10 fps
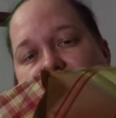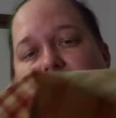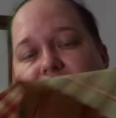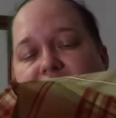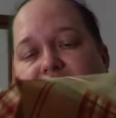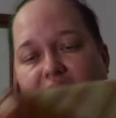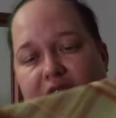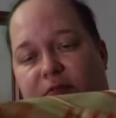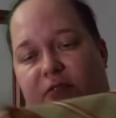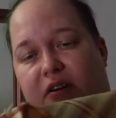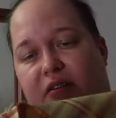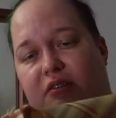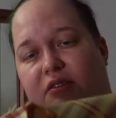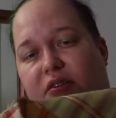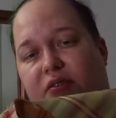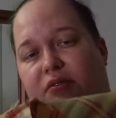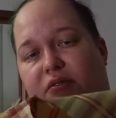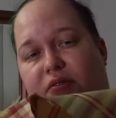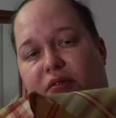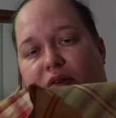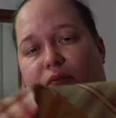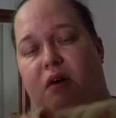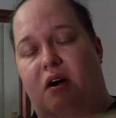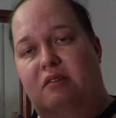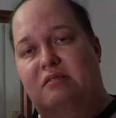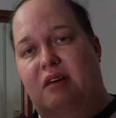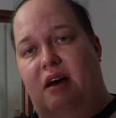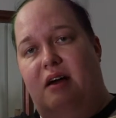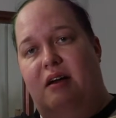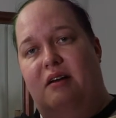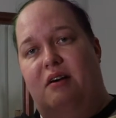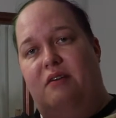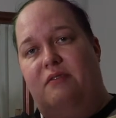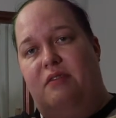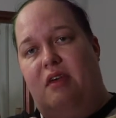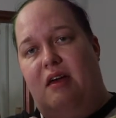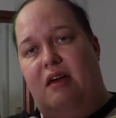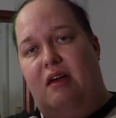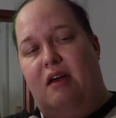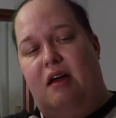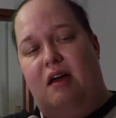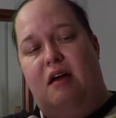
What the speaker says: of the side front to the wrong side of the